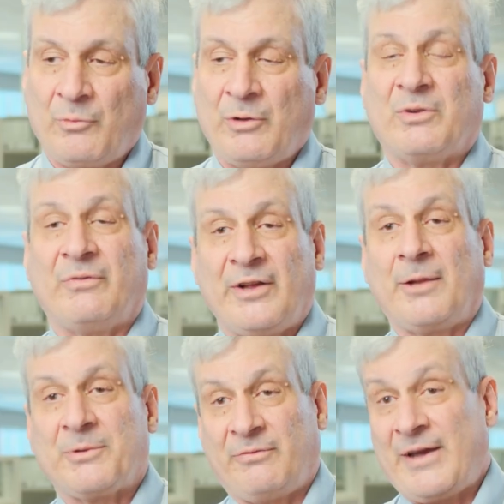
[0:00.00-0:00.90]
We
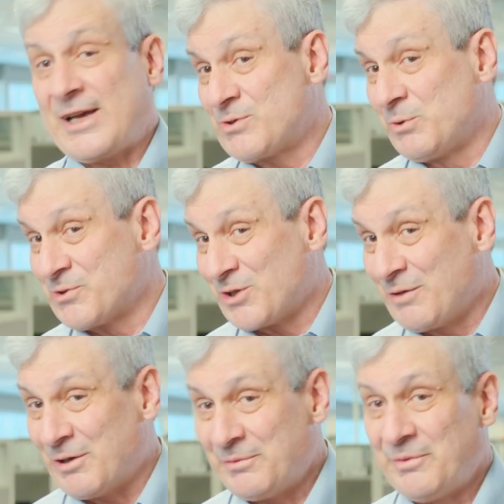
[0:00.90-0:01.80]
developed a fast tool
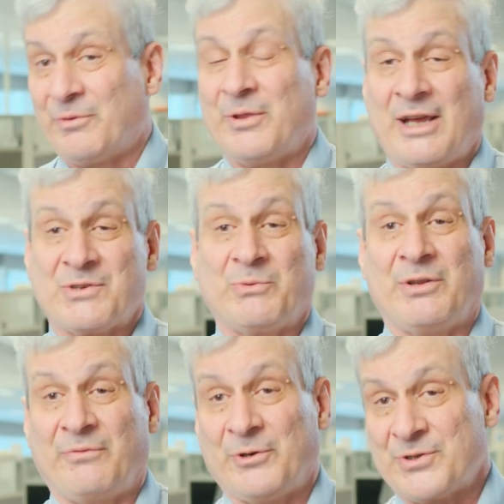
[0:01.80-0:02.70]
servo for that. It's one of
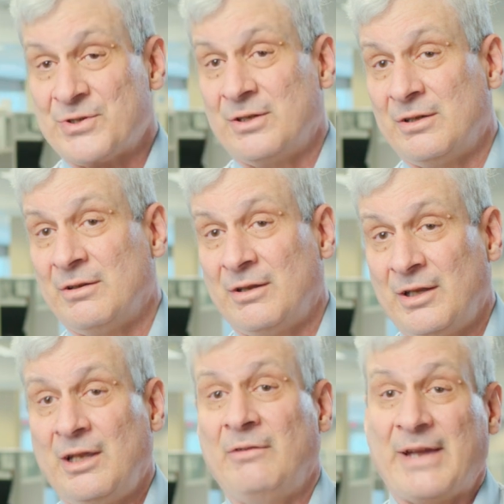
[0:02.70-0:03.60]
the first
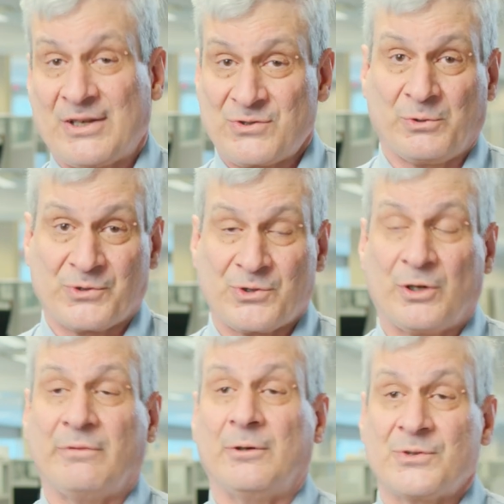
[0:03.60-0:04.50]
fast tool
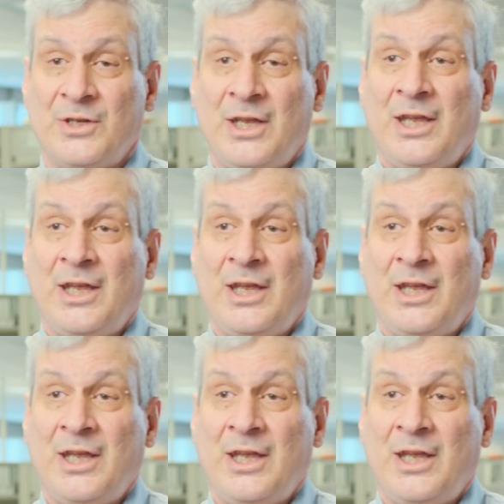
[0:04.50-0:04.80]
servos.